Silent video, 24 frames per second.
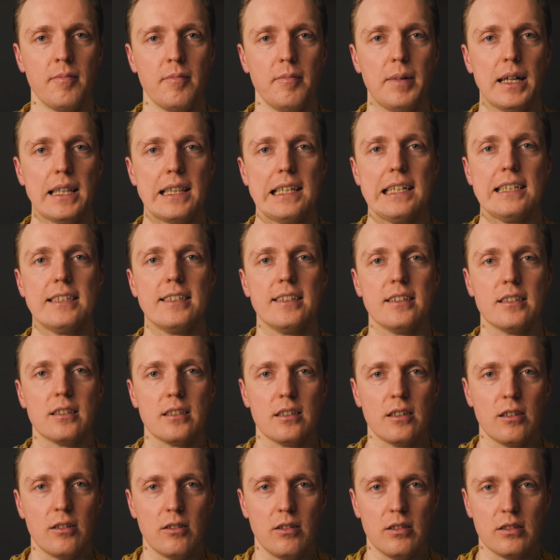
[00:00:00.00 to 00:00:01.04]
But this is
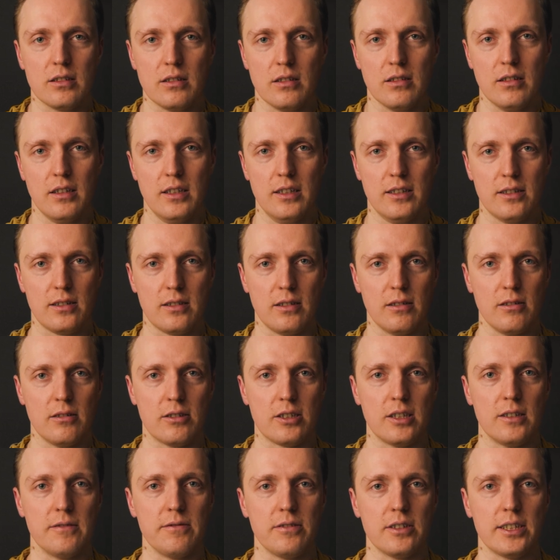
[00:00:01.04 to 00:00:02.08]
not only a
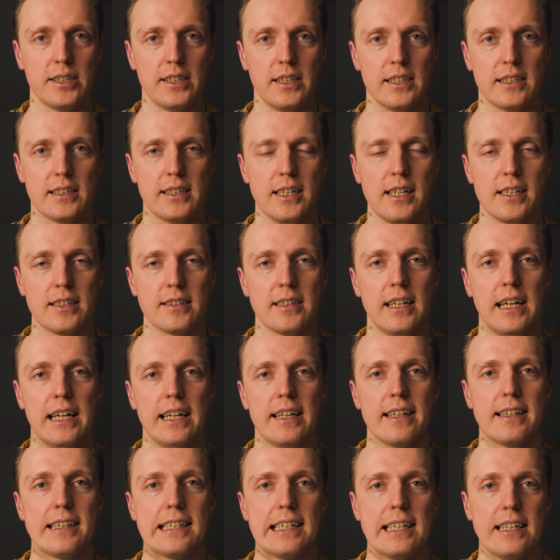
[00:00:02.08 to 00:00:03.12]
solution for CSS.
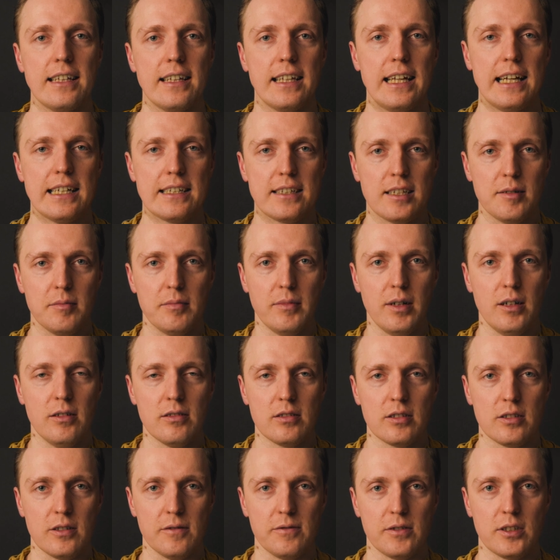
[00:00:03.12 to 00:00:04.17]
The less
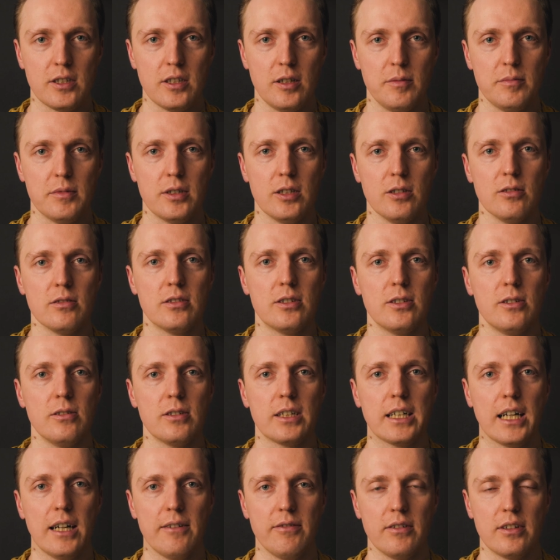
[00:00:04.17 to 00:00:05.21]
amount of DOM nodes you
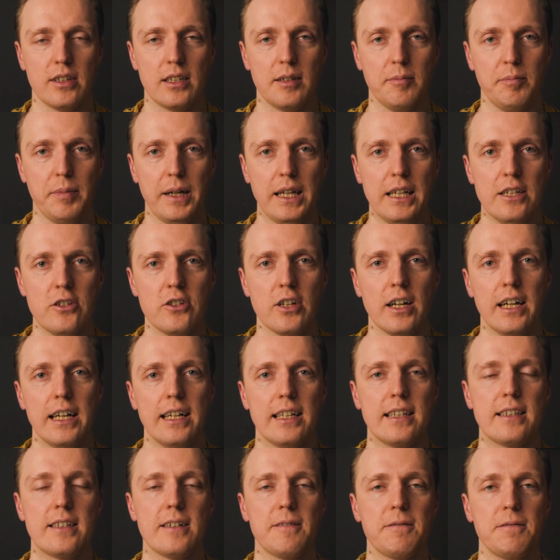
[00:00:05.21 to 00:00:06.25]
have on the page,
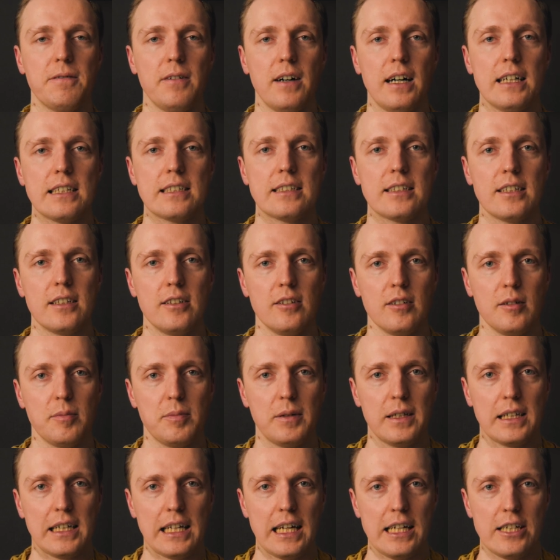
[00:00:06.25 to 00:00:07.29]
the faster your
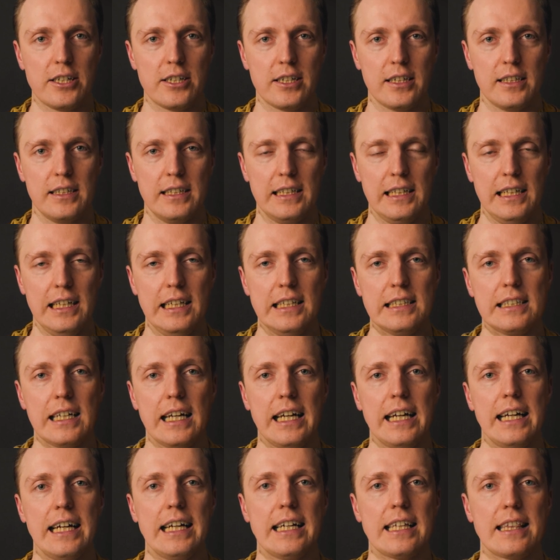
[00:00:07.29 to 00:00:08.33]
application is
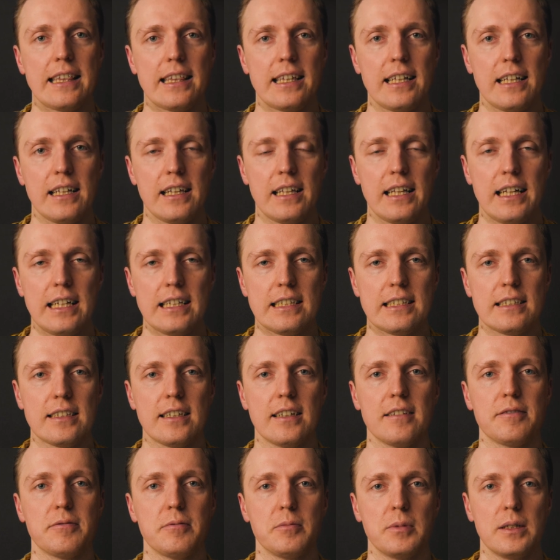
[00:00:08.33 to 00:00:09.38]
and the less
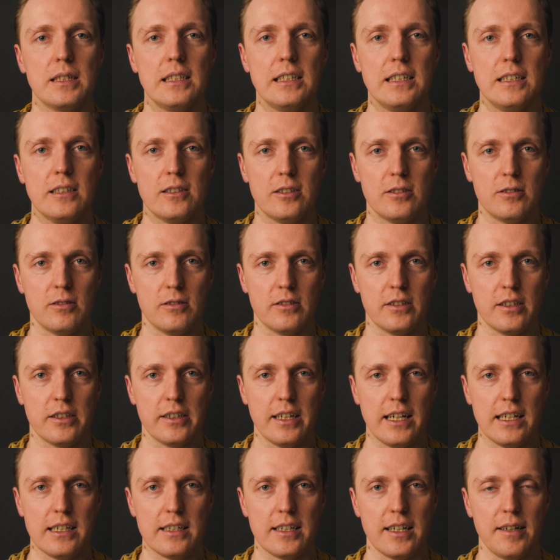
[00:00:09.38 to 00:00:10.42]
stuff we need to
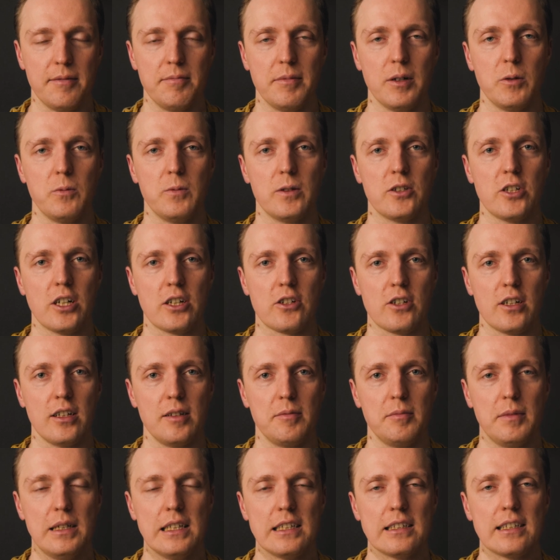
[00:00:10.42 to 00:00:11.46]
re-render. Which actually
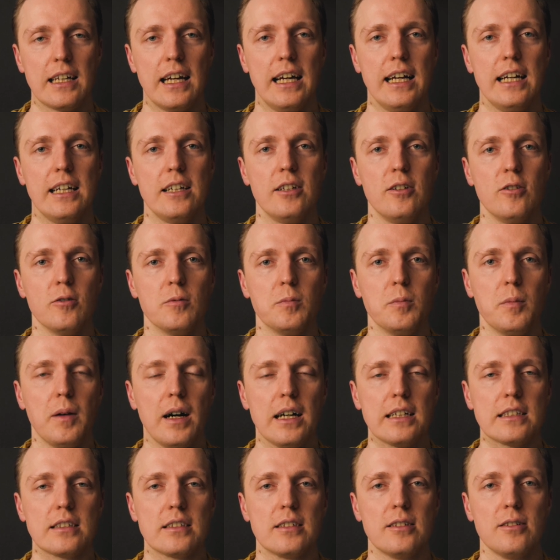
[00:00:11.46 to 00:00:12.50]
means you
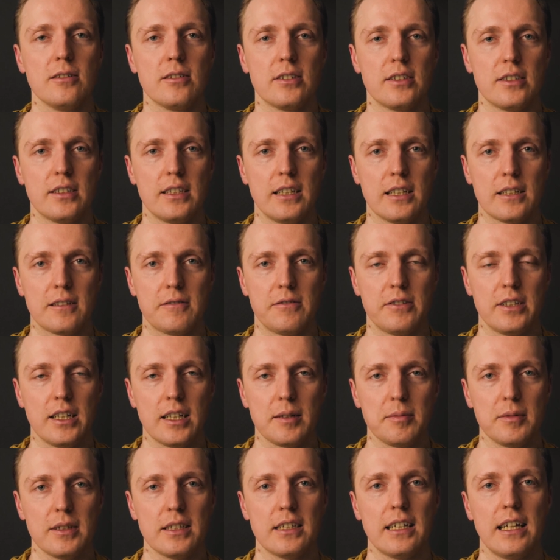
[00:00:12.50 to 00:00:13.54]
must use React
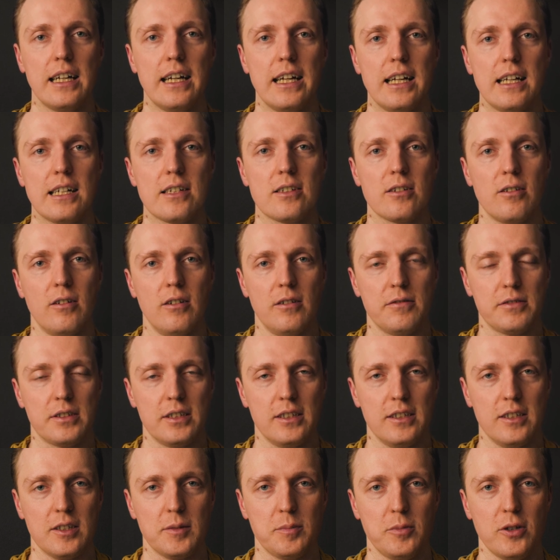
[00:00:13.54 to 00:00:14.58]
Fragment as
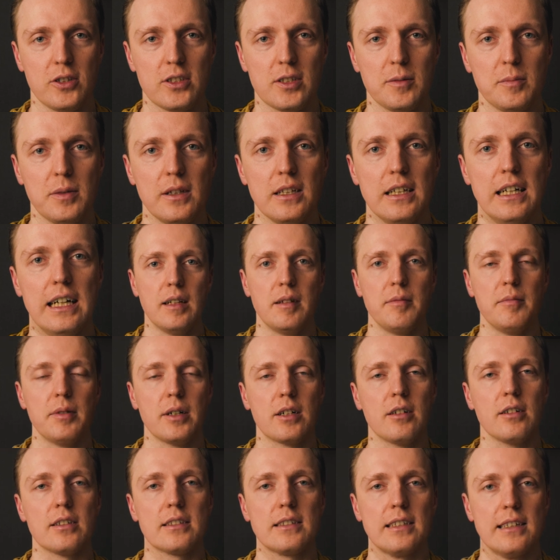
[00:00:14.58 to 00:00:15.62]
often as possible
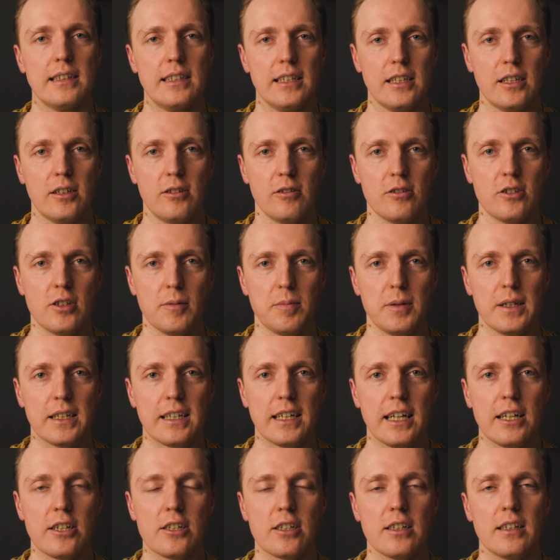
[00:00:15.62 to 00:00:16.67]
because in the huge
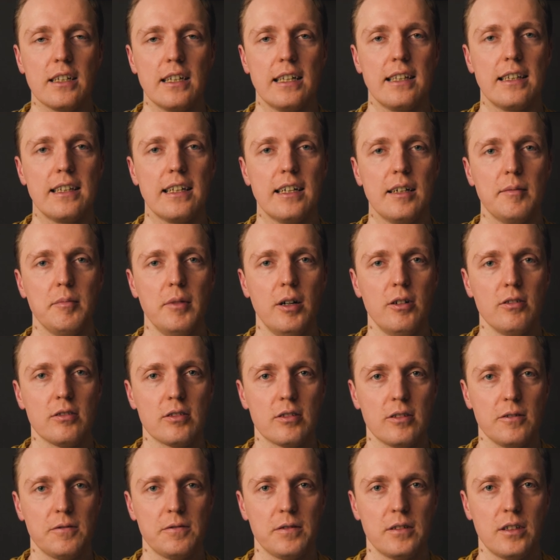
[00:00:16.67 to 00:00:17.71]
application, the
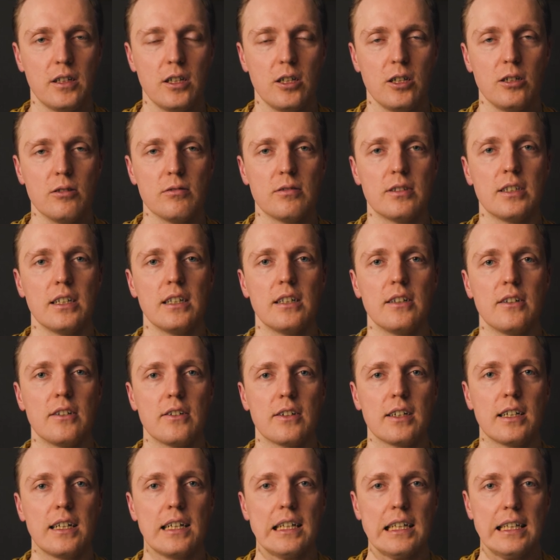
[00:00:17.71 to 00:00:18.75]
amount of nodes
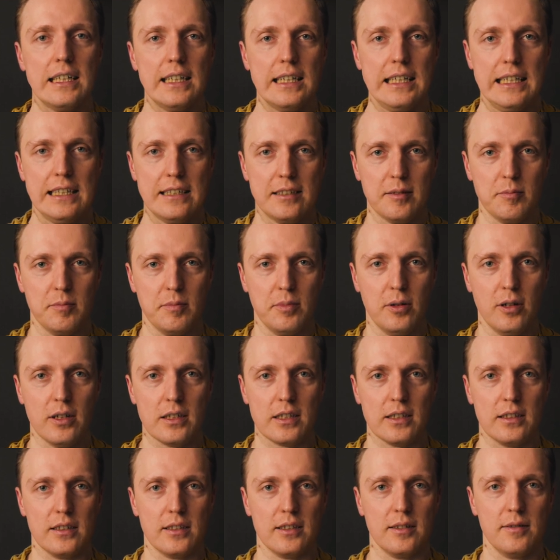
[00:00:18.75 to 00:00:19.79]
really is
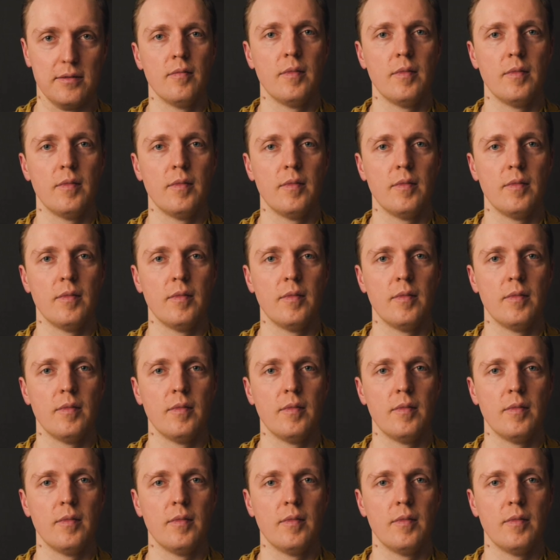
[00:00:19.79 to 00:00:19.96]
important.